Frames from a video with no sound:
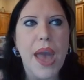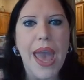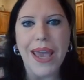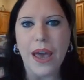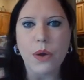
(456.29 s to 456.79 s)

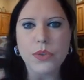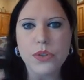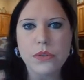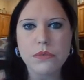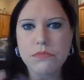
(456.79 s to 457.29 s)

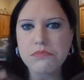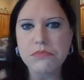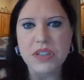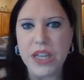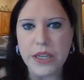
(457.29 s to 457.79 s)
Hangout
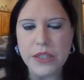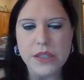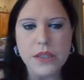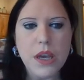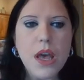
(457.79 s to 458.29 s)

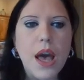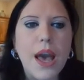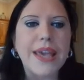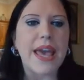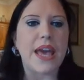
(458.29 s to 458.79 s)
links.
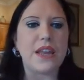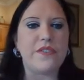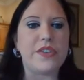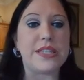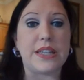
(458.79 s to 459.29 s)
Again,
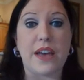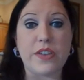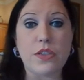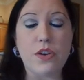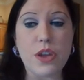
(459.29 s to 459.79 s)
if it's
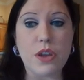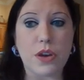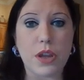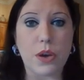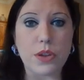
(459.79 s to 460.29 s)
11:30, you're
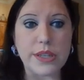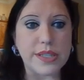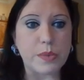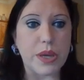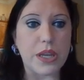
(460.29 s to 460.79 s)
gonna go to
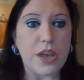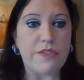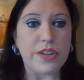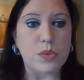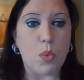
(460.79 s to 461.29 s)
this one.
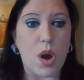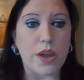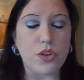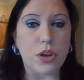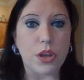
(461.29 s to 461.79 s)
If it's
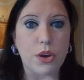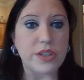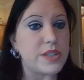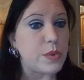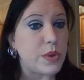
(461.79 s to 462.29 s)
1, you're gonna go to
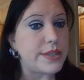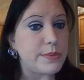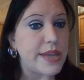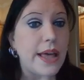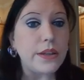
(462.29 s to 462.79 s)
this one, because
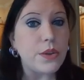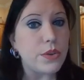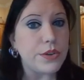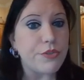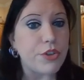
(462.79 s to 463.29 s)
I'm telling you
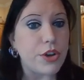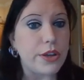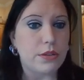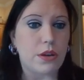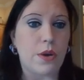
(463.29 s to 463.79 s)
they're different,
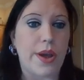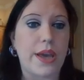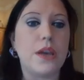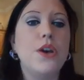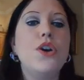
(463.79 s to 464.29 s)
all
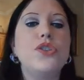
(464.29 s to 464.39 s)
right?